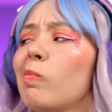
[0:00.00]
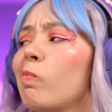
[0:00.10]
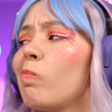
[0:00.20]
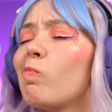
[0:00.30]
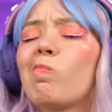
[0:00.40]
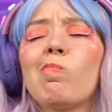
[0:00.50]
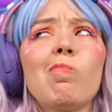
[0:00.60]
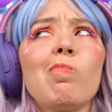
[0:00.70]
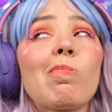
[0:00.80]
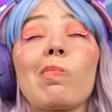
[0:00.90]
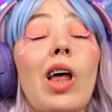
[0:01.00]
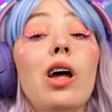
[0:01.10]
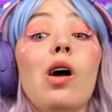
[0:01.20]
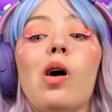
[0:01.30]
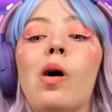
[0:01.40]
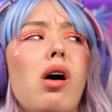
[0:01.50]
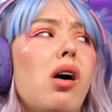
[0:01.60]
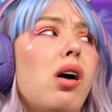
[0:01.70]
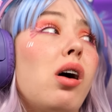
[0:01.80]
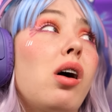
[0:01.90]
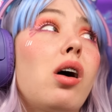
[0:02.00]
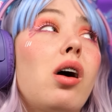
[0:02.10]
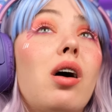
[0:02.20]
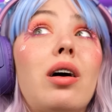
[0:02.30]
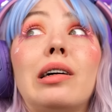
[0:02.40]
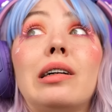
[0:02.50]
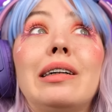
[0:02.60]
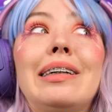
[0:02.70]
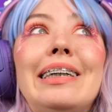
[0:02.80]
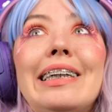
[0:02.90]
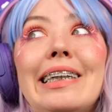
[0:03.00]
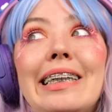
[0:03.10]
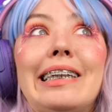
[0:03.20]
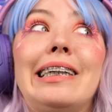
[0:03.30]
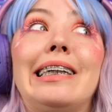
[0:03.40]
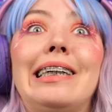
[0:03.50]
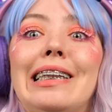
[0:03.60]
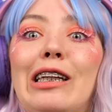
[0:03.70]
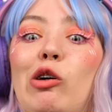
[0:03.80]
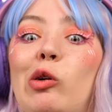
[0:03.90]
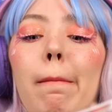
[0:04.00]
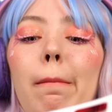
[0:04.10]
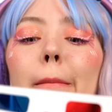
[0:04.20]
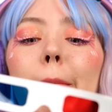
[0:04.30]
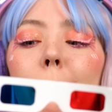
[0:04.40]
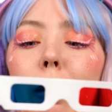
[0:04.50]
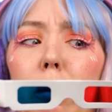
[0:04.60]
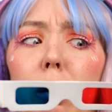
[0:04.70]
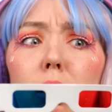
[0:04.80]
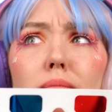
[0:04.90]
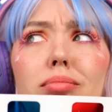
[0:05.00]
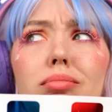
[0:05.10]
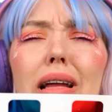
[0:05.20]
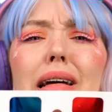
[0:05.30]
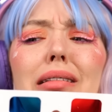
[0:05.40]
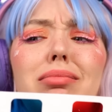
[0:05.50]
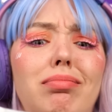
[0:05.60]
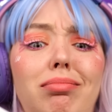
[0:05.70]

in the store? I'm sure you'll be able to find a pair that'll suit your new look. These 3D glasses